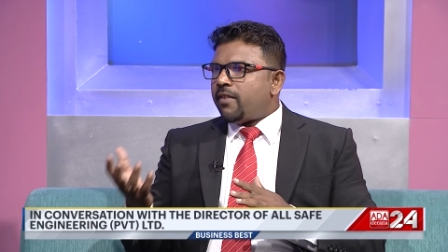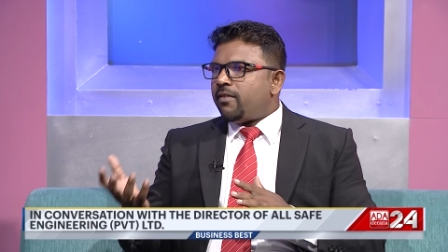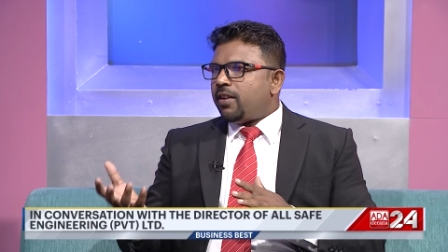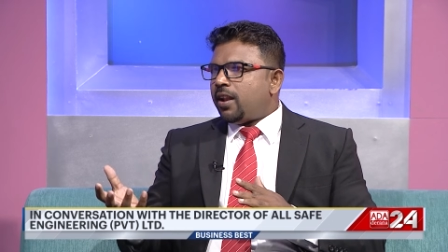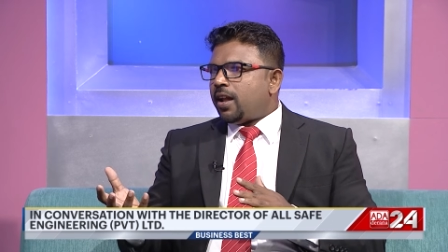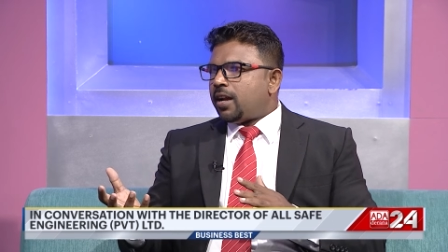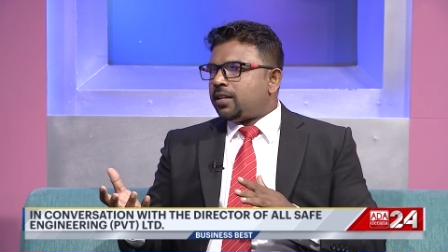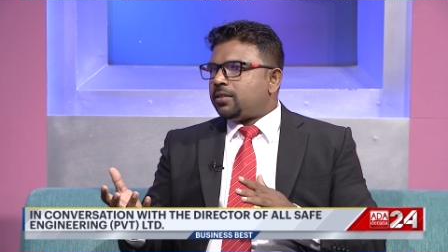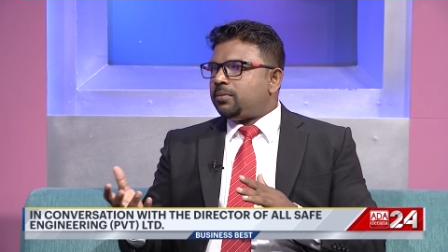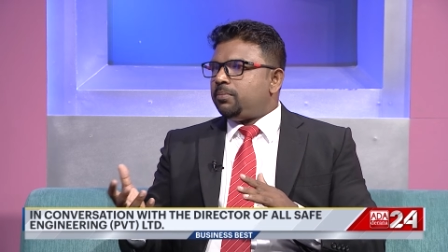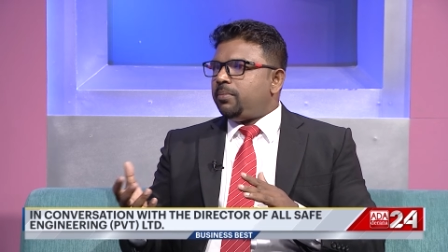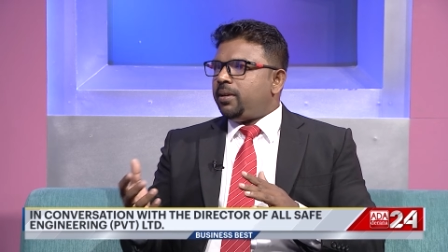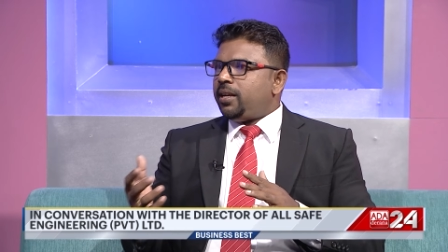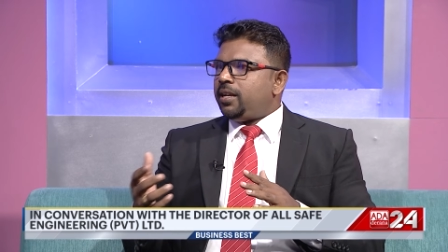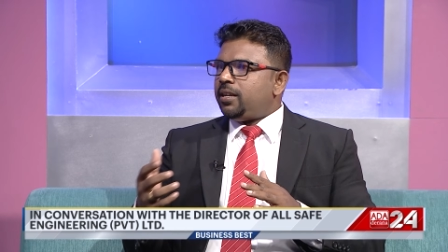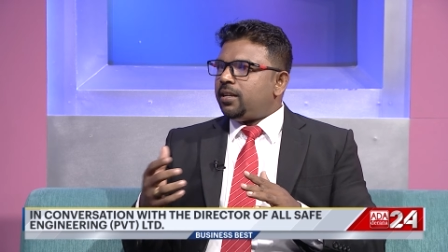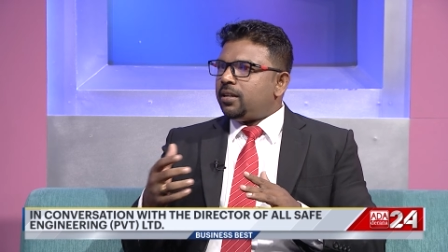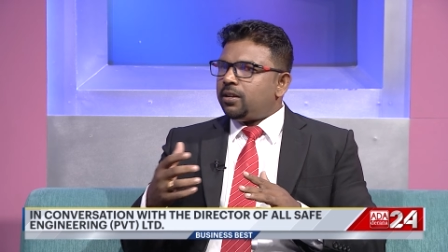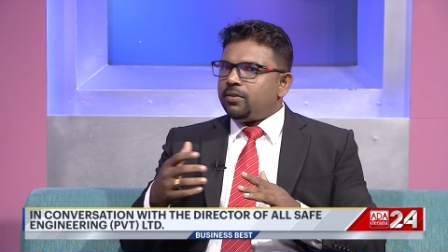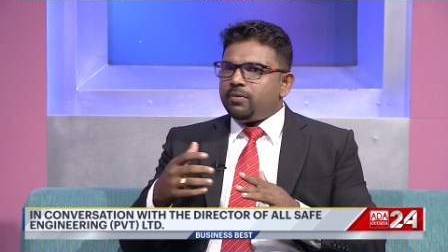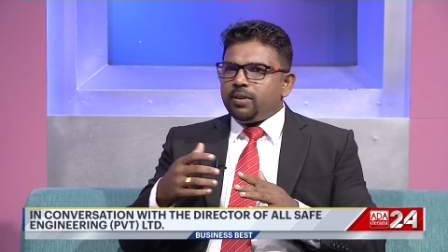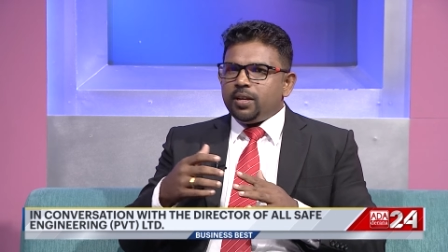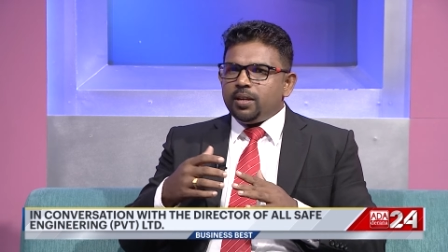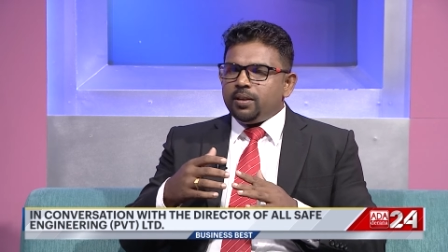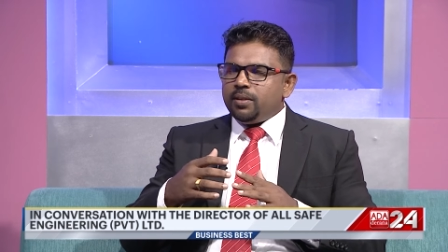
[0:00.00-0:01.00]
have a lux
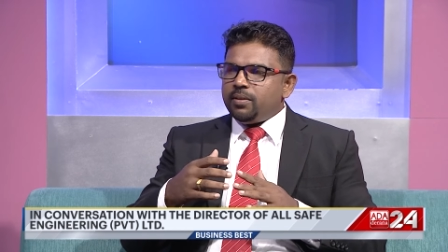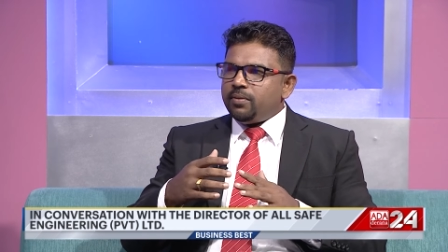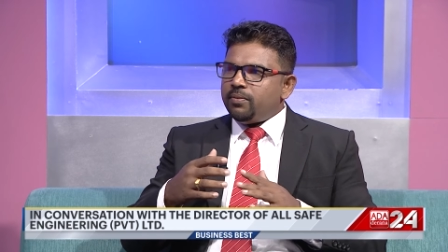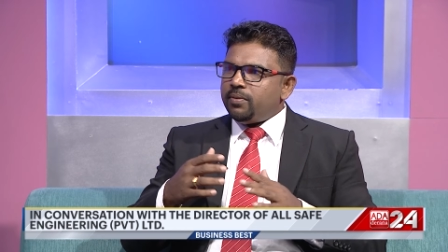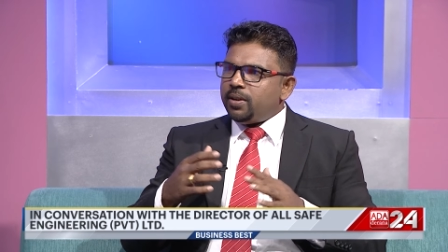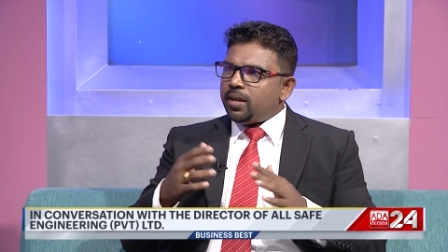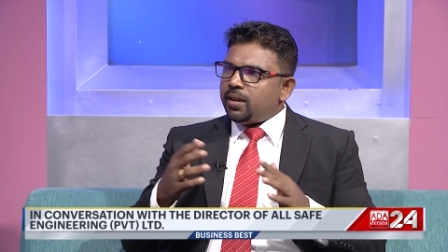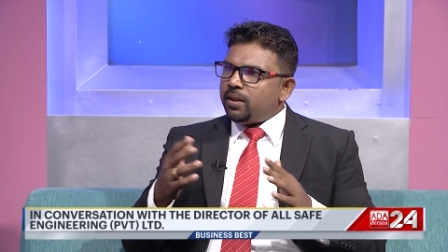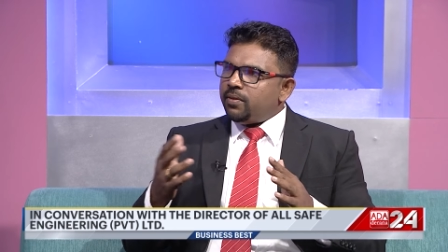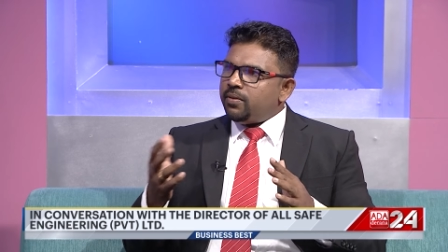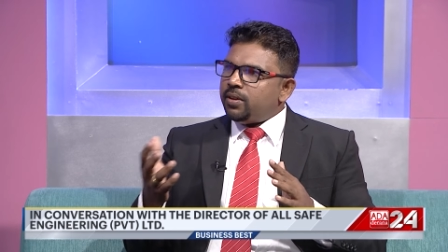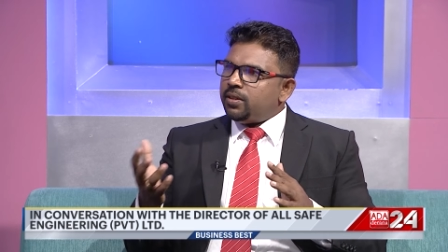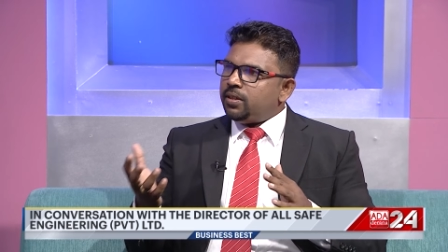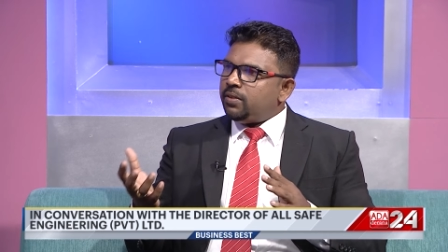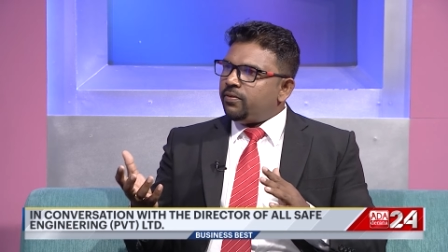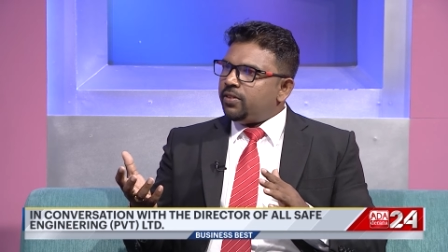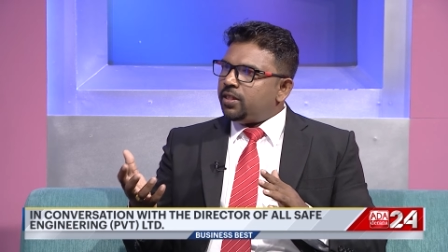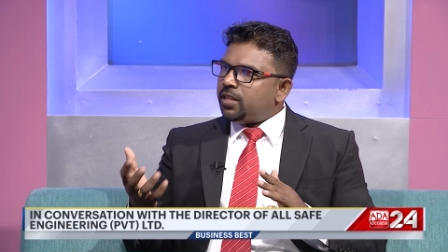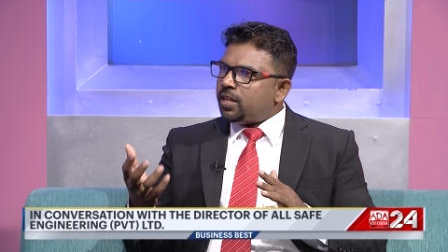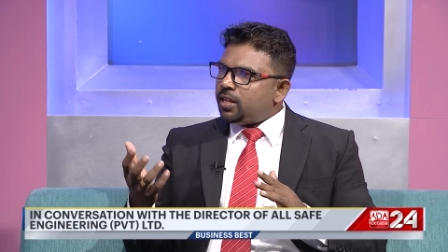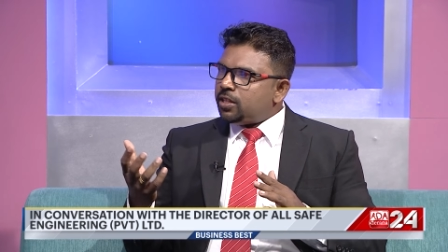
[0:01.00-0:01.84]
meter we, we with, with,